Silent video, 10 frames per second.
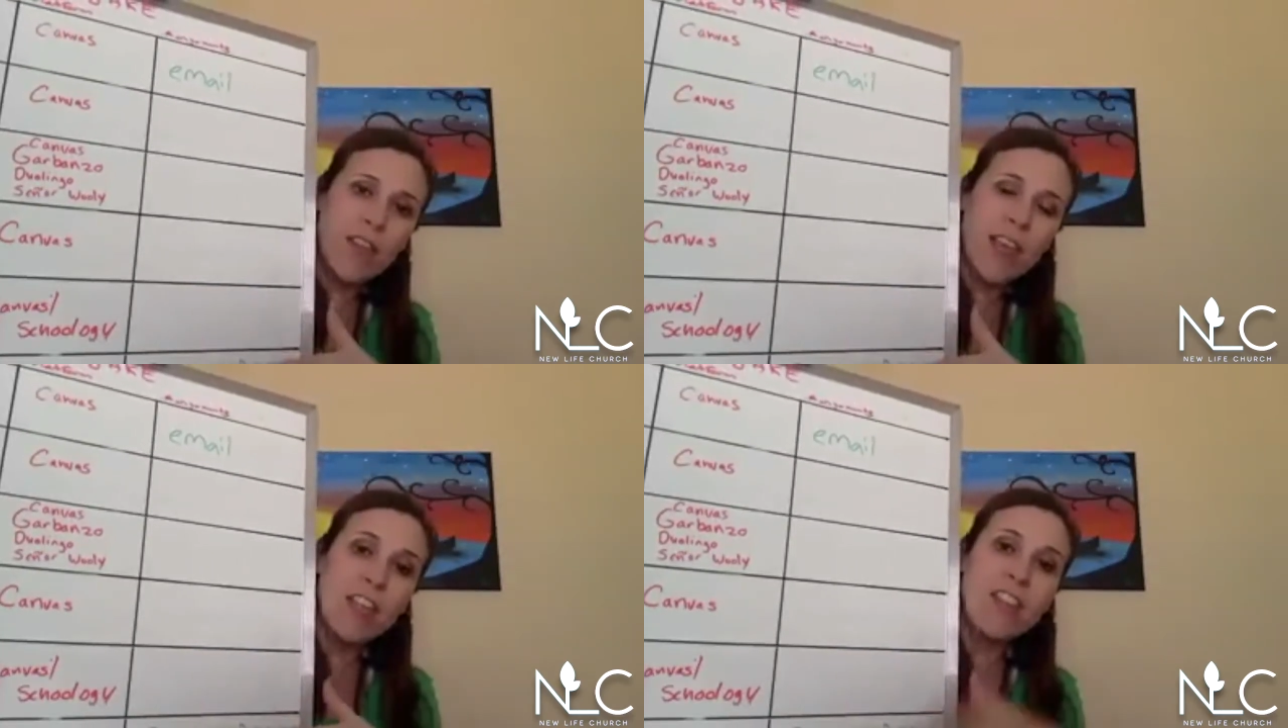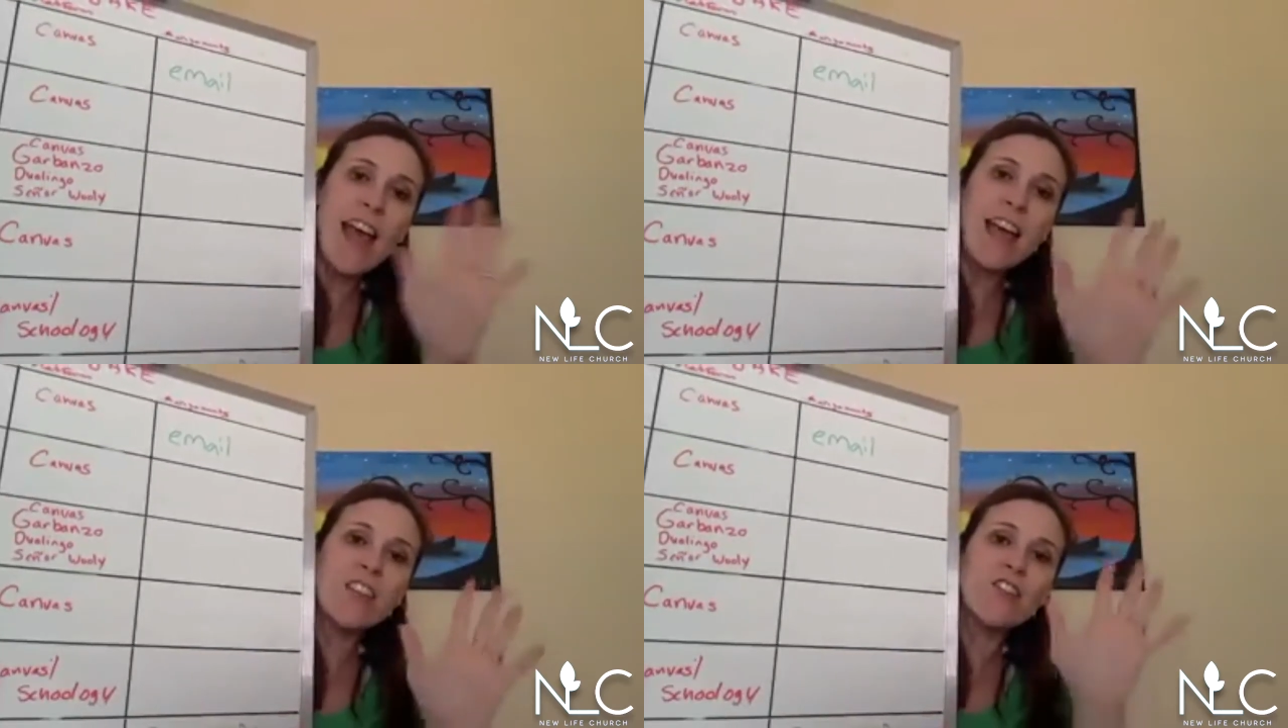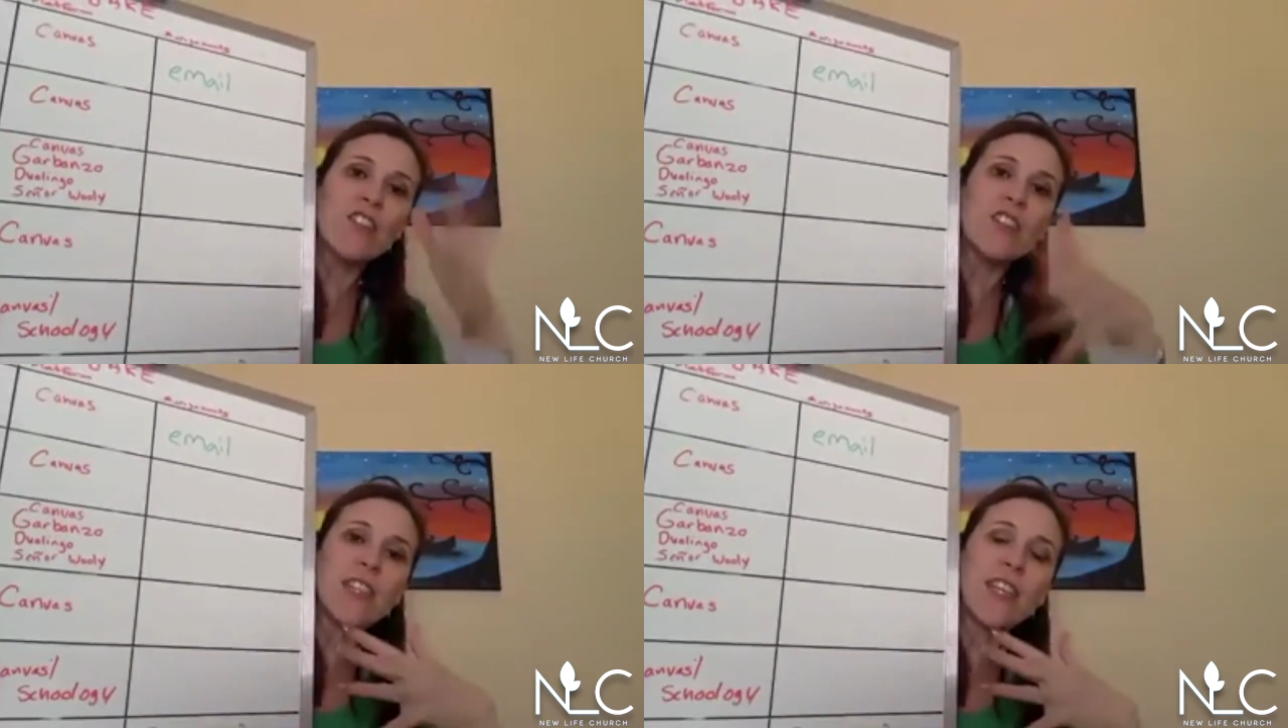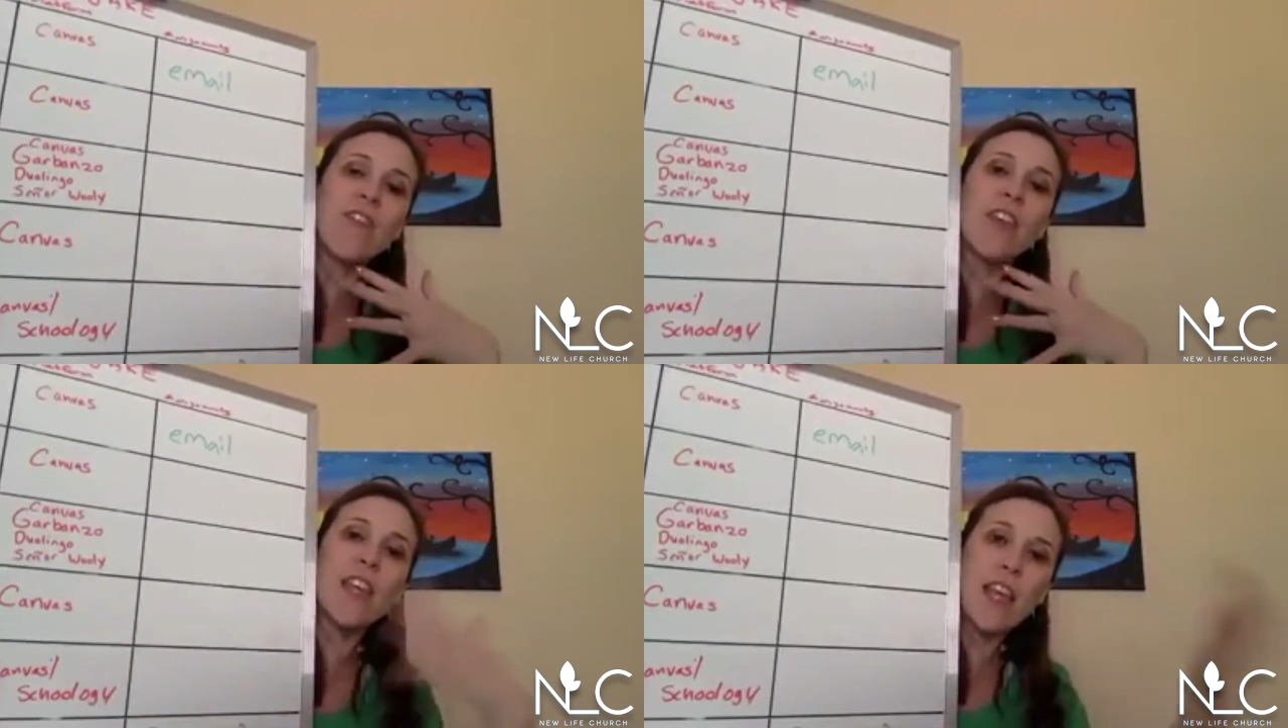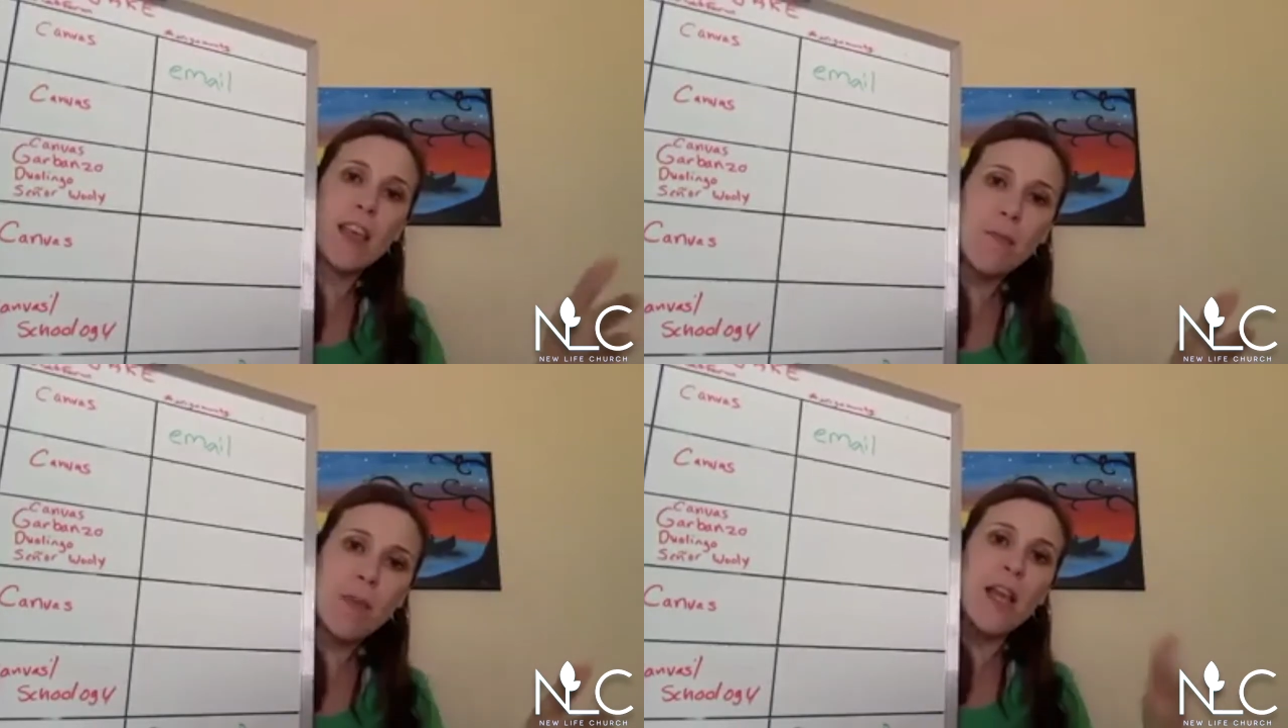And that is just giving
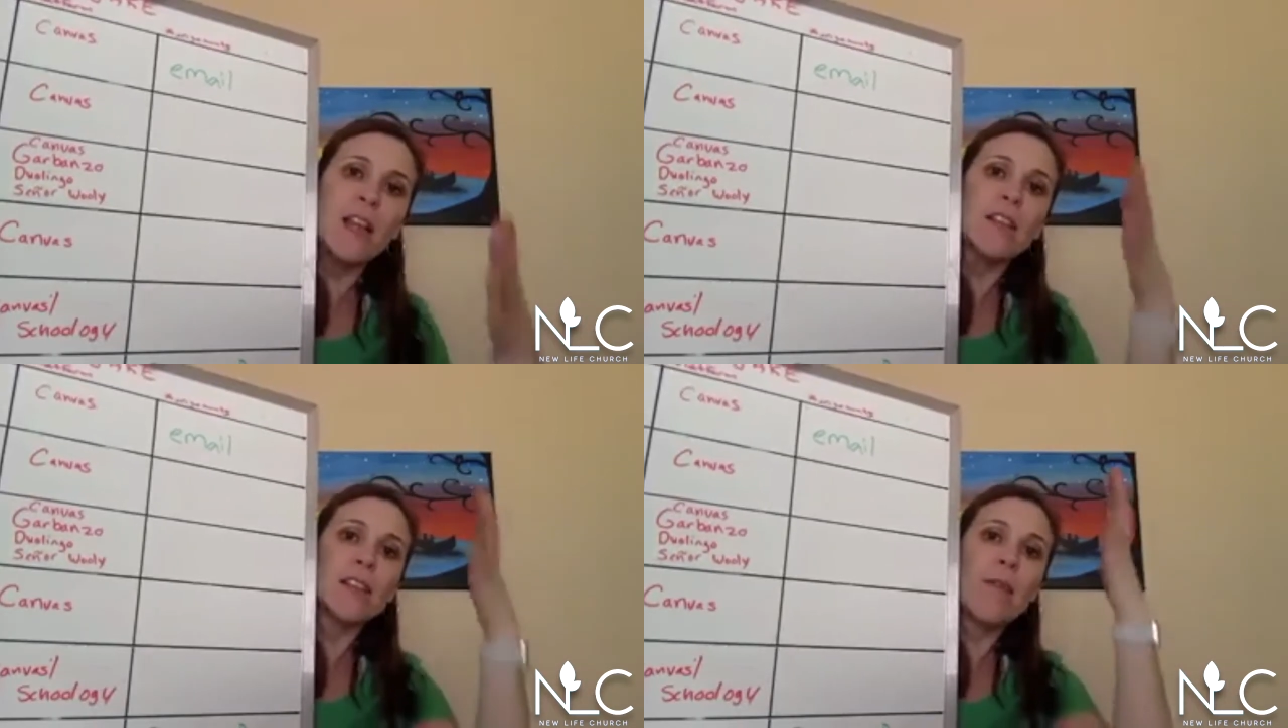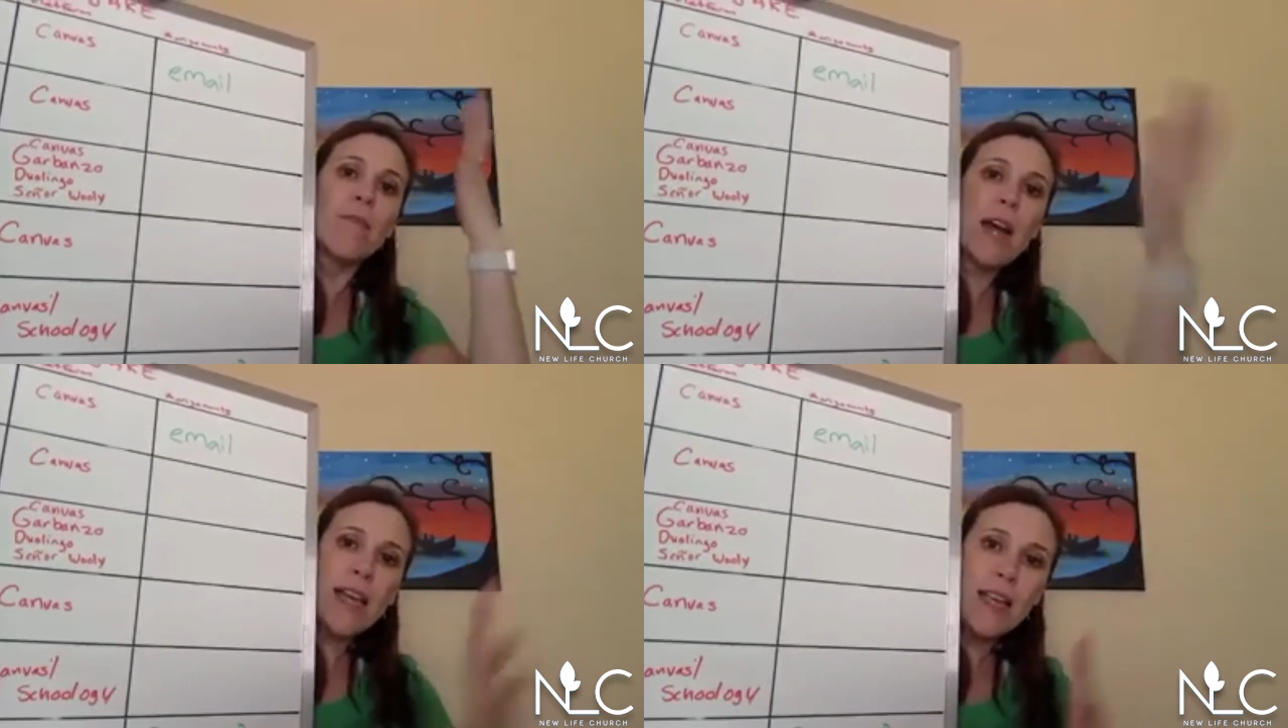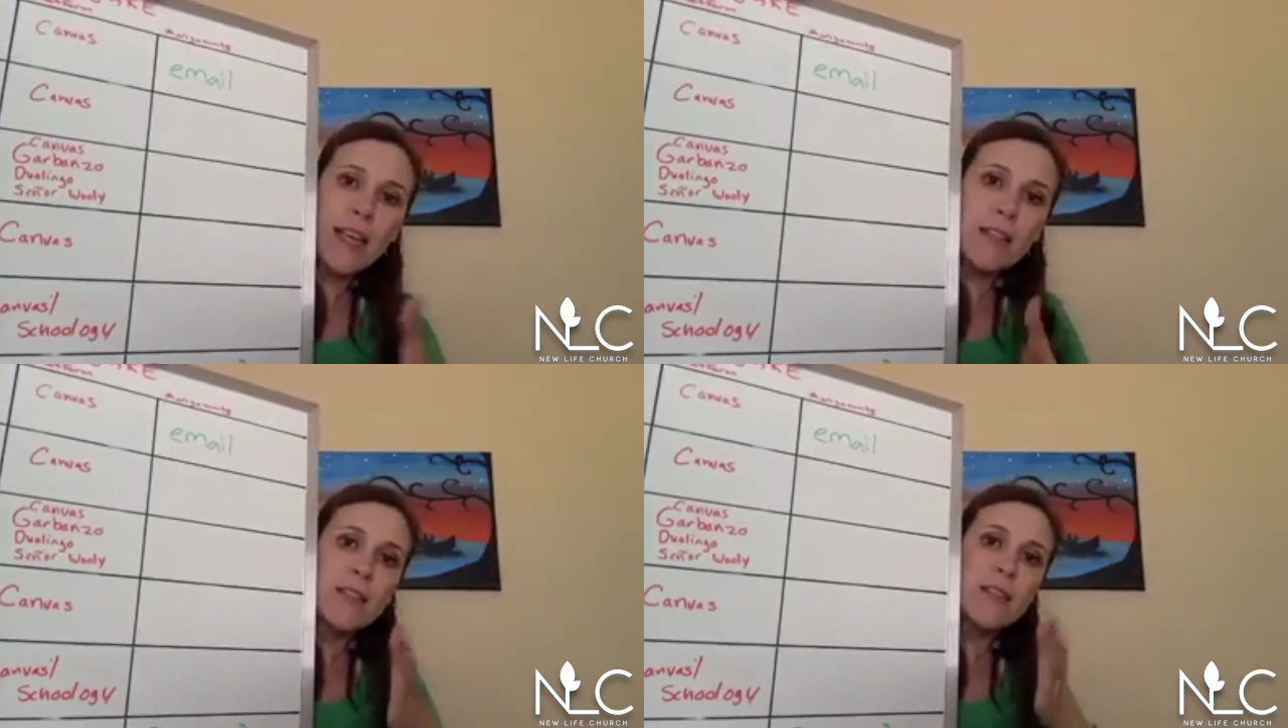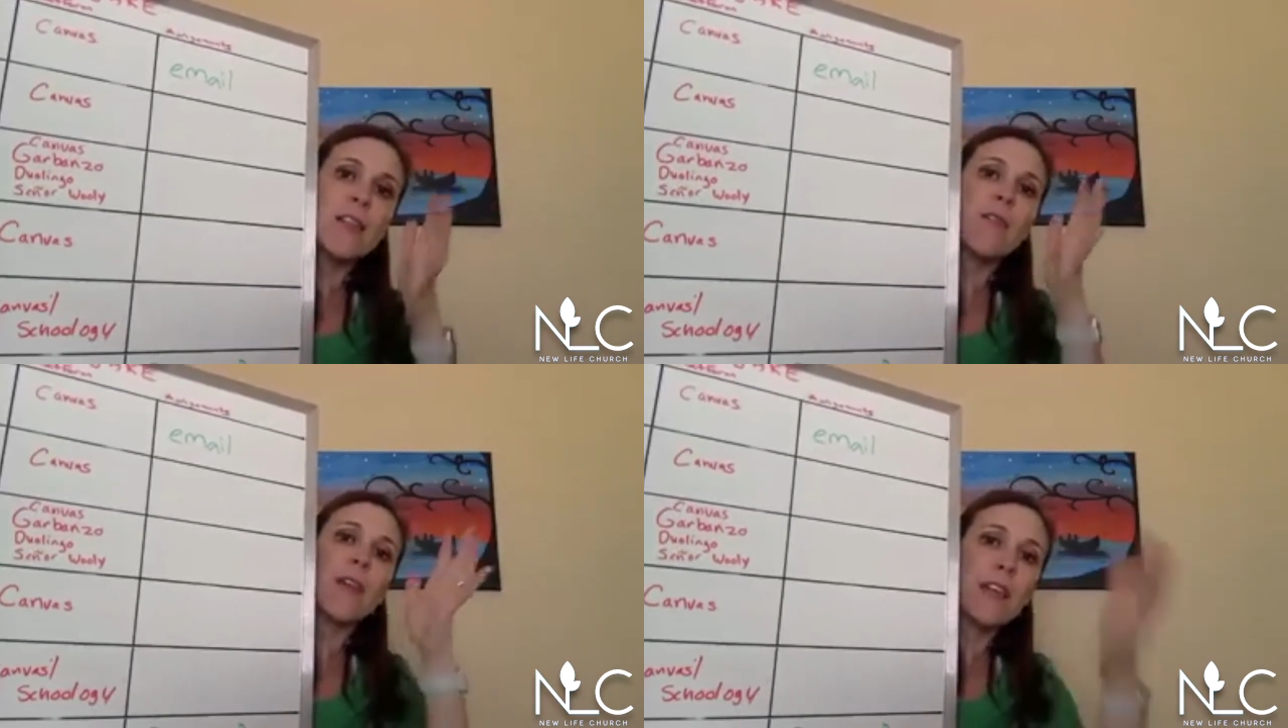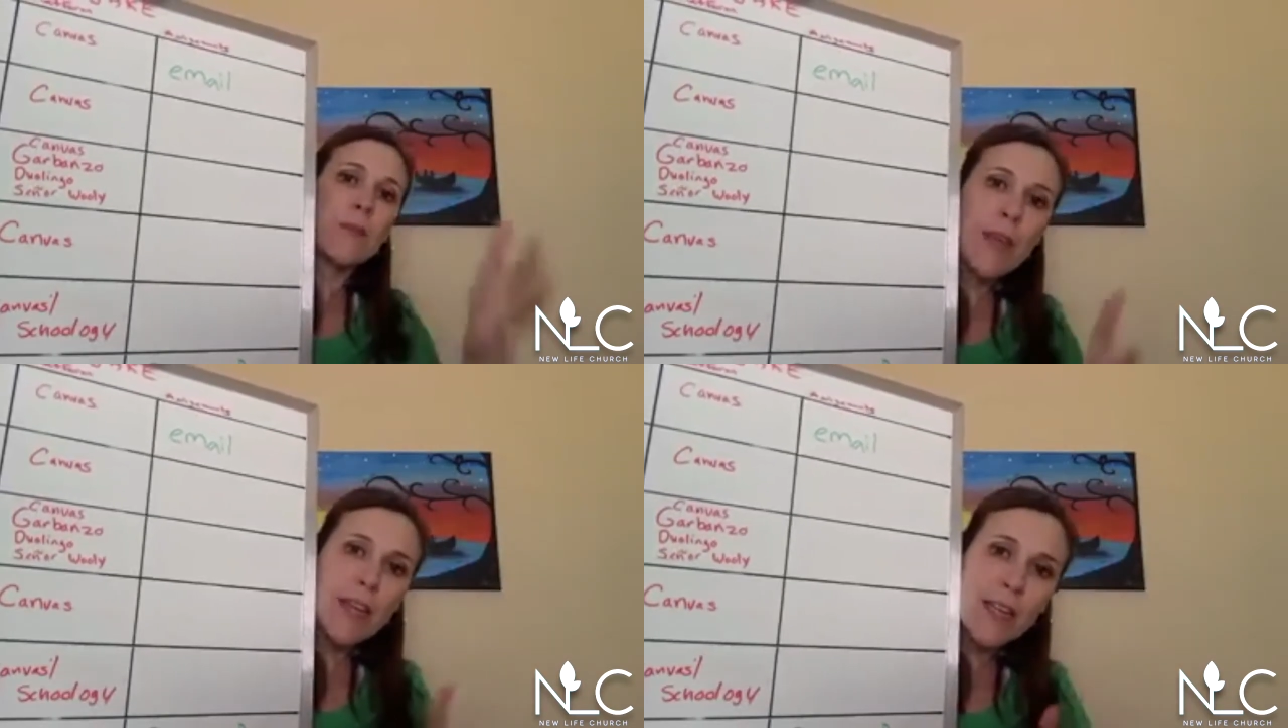him some buy-in, some
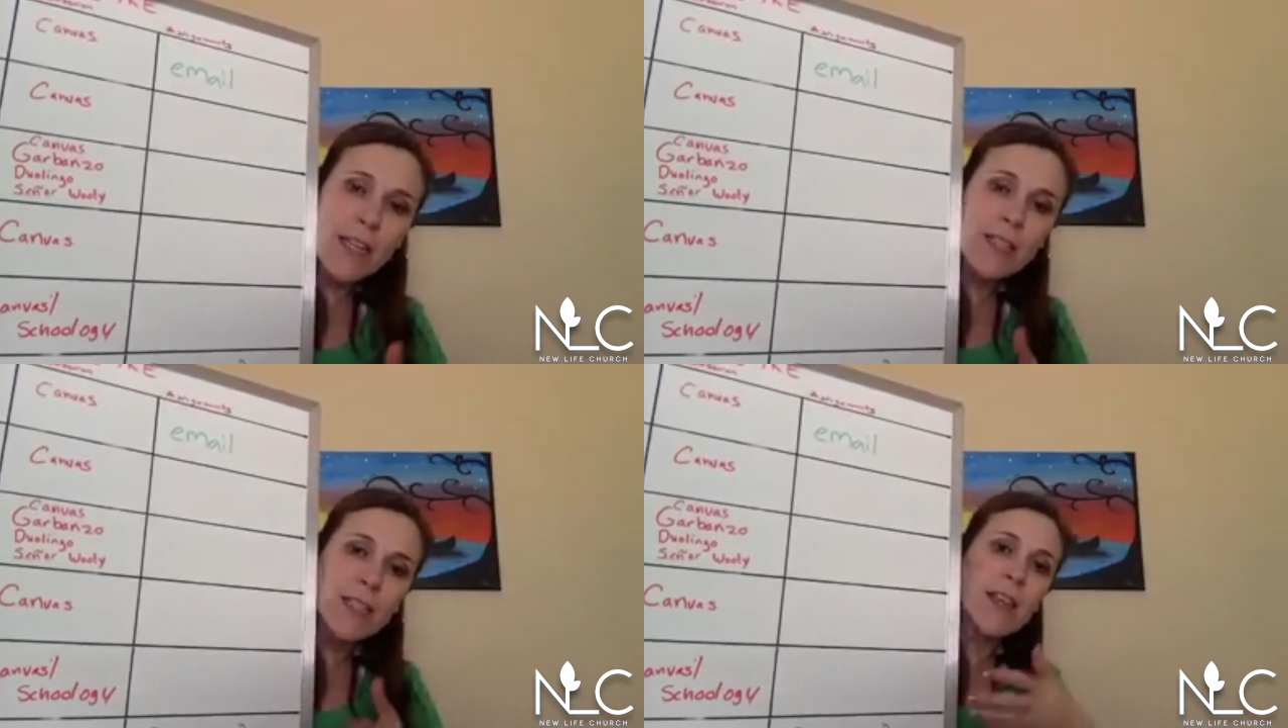independence,